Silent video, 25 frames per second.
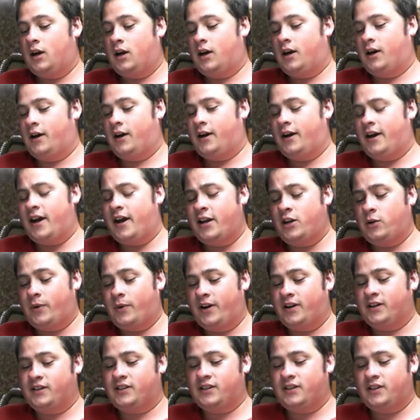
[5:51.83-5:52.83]
Uh,
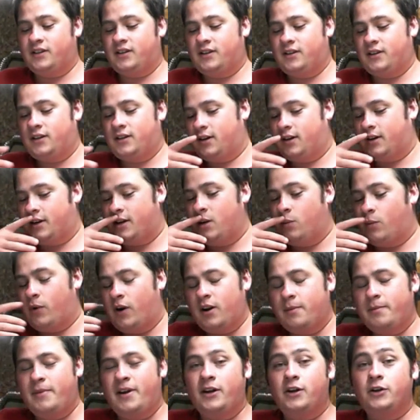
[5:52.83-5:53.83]
anyways, he
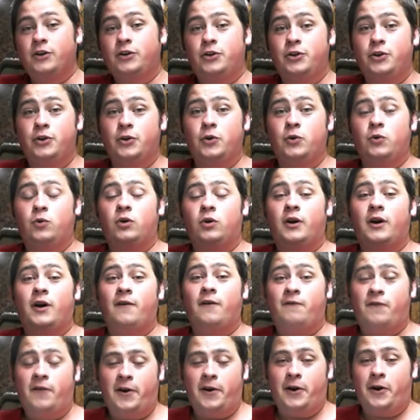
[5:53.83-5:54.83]
wanted me to do a
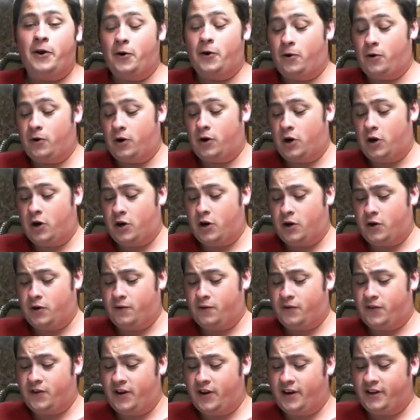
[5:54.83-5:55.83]
video
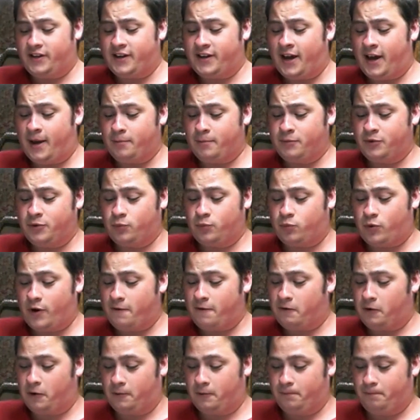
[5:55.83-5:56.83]
of the Thames
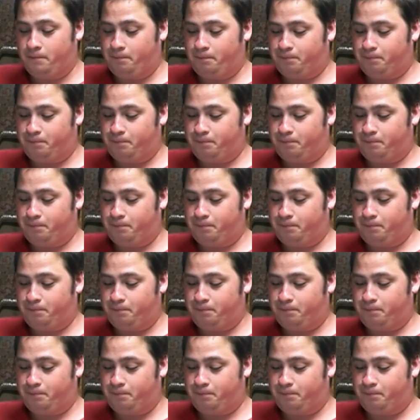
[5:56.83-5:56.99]
River